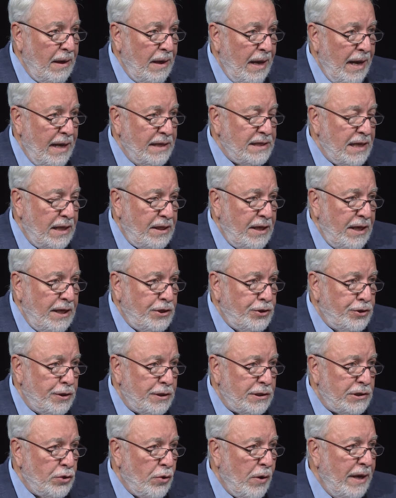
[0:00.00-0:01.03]
as a
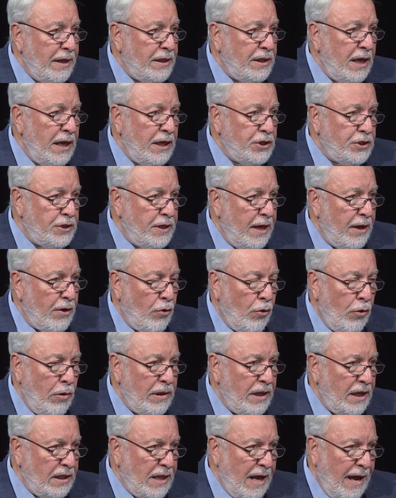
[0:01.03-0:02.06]
teacher, so I teach there all
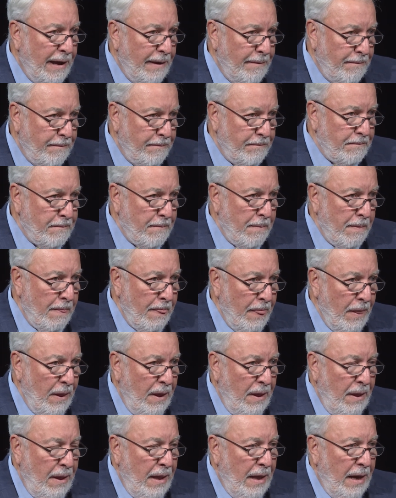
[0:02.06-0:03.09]
the time,
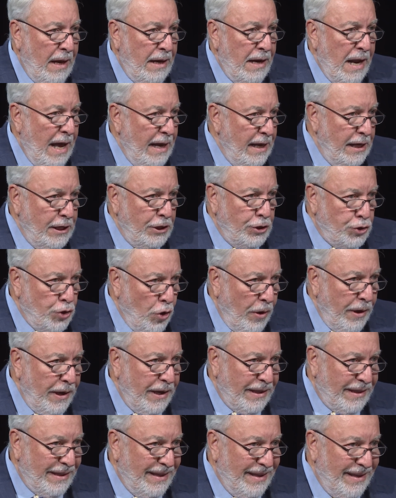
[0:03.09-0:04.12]
and I enjoy
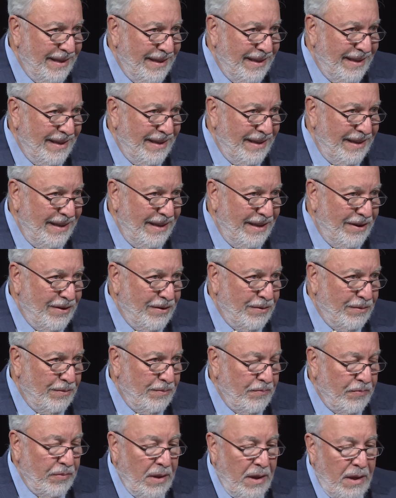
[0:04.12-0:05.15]
it.
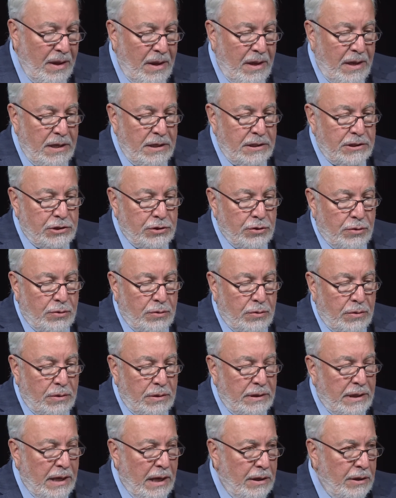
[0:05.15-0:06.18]
So
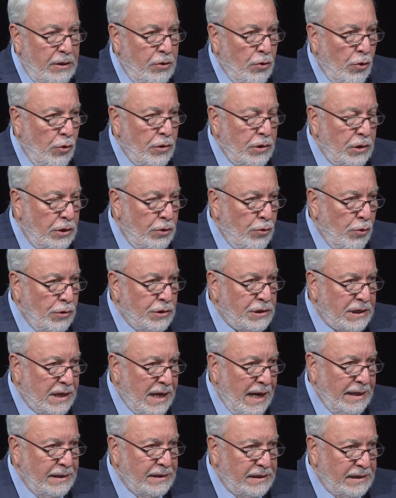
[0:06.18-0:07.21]
those
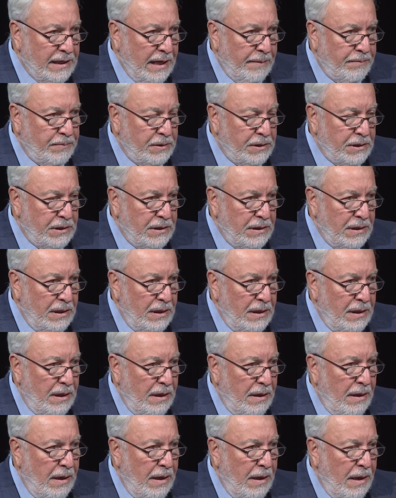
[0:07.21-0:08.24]
concepts
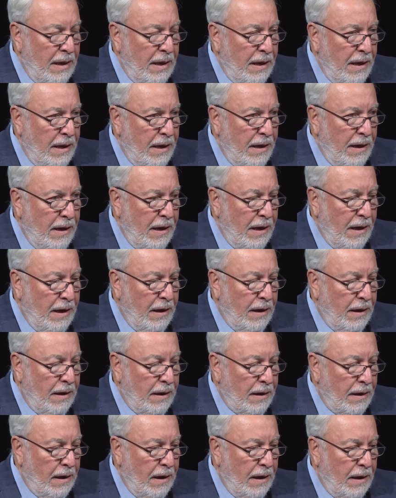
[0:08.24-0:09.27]

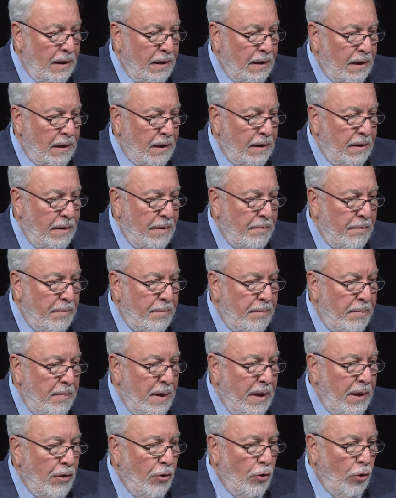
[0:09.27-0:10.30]
are
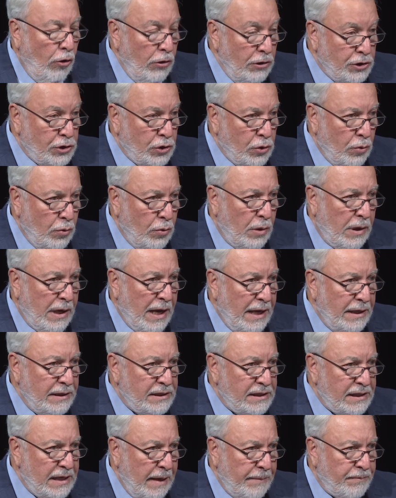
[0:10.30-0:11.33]
also
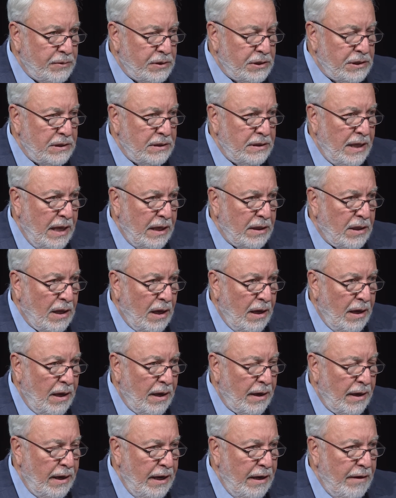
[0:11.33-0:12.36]
concepts that
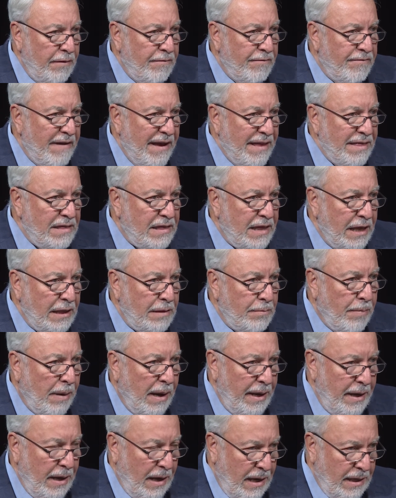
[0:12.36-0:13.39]
are invented
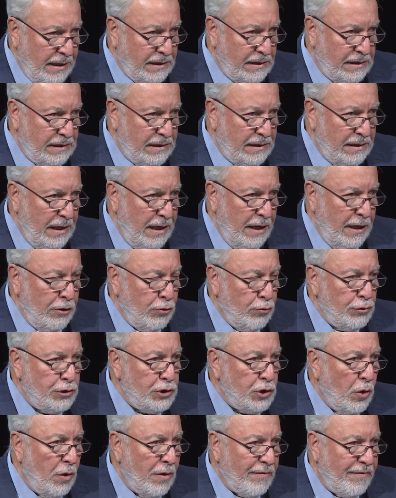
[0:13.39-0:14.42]
by us to
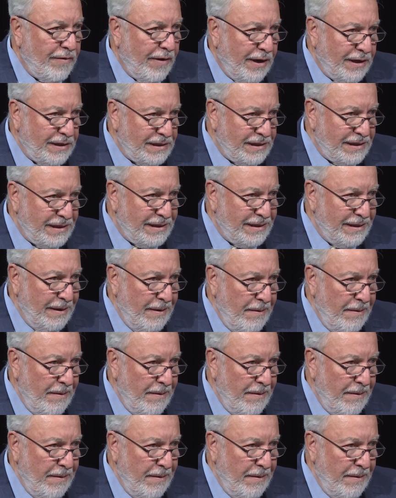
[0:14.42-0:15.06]
serve us.